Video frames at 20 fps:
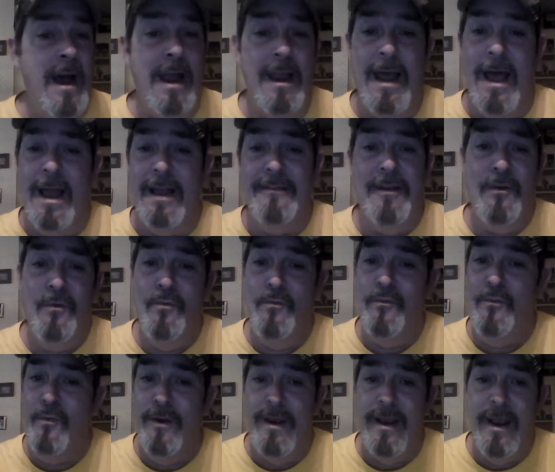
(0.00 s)
I like that old
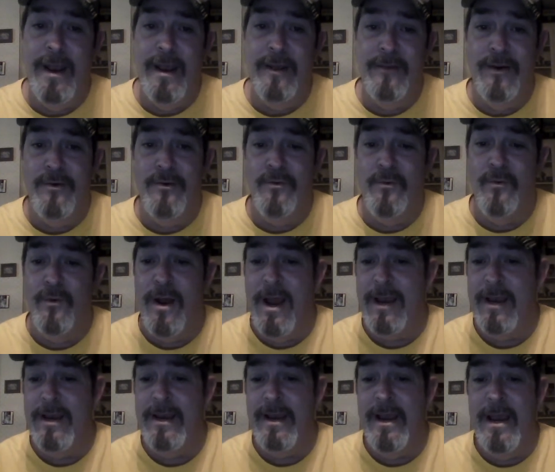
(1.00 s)
freehand that Uncle
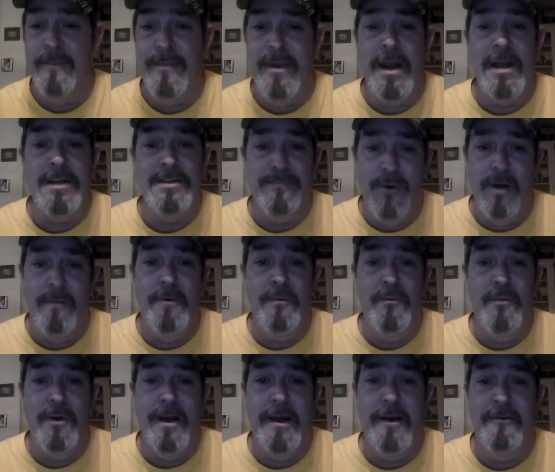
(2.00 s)
Raggy gave me. That's probably
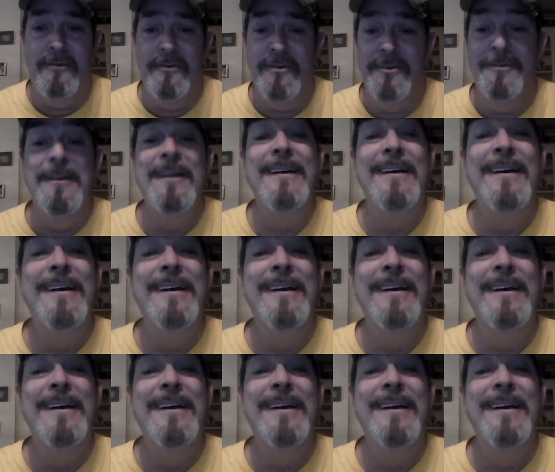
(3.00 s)
what I'll do.